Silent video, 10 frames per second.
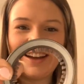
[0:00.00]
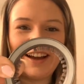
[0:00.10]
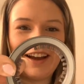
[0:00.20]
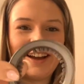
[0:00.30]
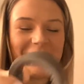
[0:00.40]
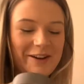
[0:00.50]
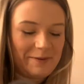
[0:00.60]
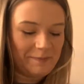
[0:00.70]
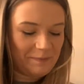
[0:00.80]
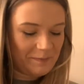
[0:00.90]

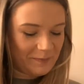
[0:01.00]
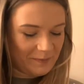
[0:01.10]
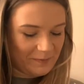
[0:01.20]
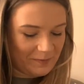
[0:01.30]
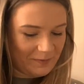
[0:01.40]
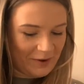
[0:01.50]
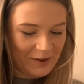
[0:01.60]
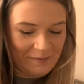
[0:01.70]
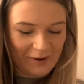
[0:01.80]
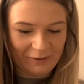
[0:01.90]
and
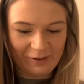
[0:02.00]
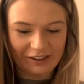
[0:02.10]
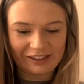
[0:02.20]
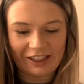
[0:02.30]
my friend's